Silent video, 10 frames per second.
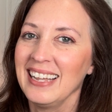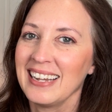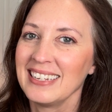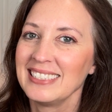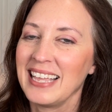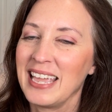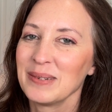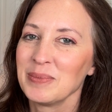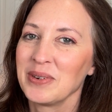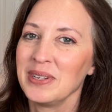Hi guys,
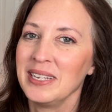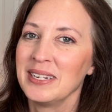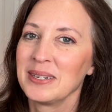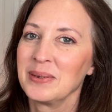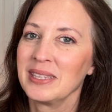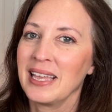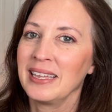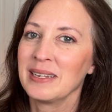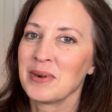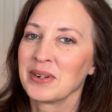Anne Marie here with
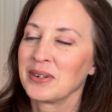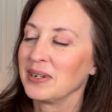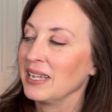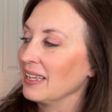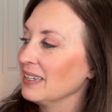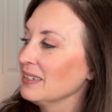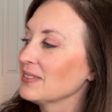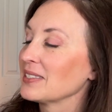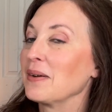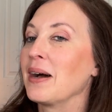AMR Creative.
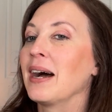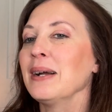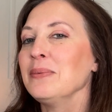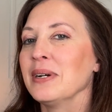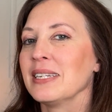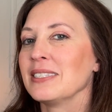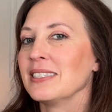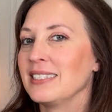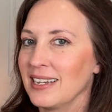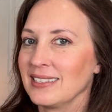So I wanted
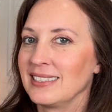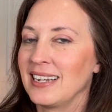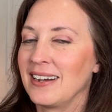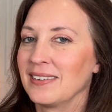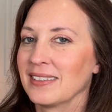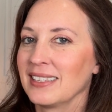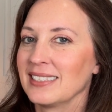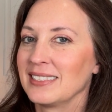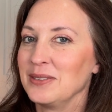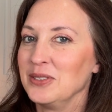to test out
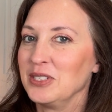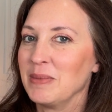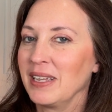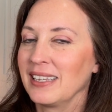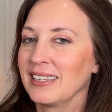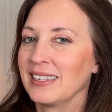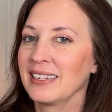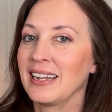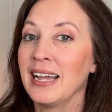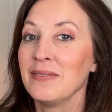this sushi making
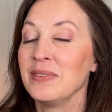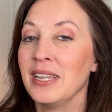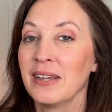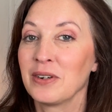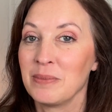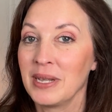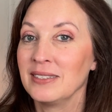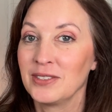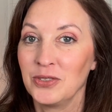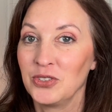kit. I've never
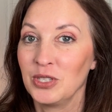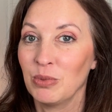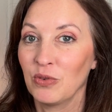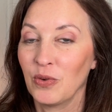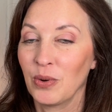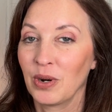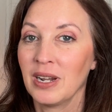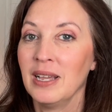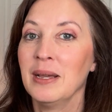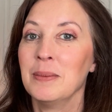made sushi before,
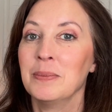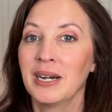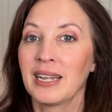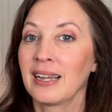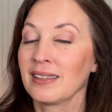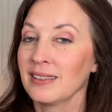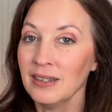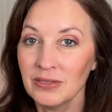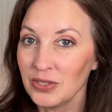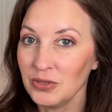but I
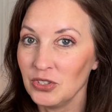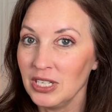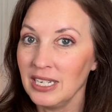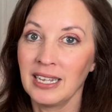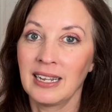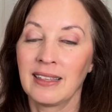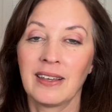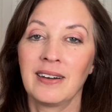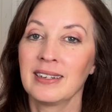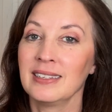love sushi and I
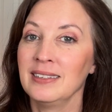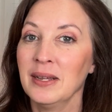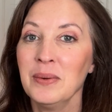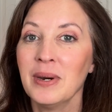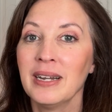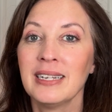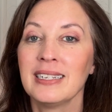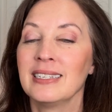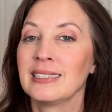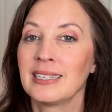thought, you know what?
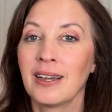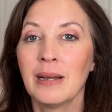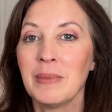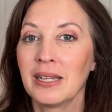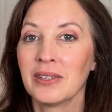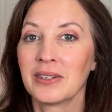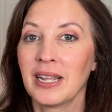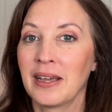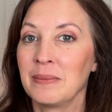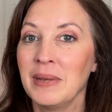It's time I
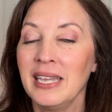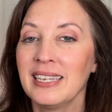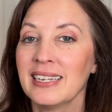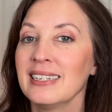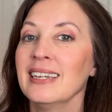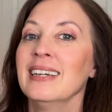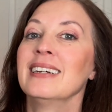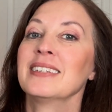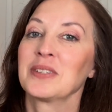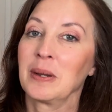learn how to make it.
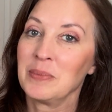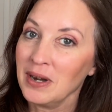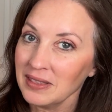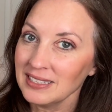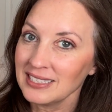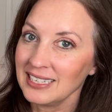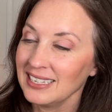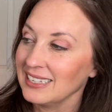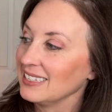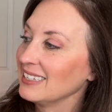So I bought this
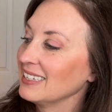kit.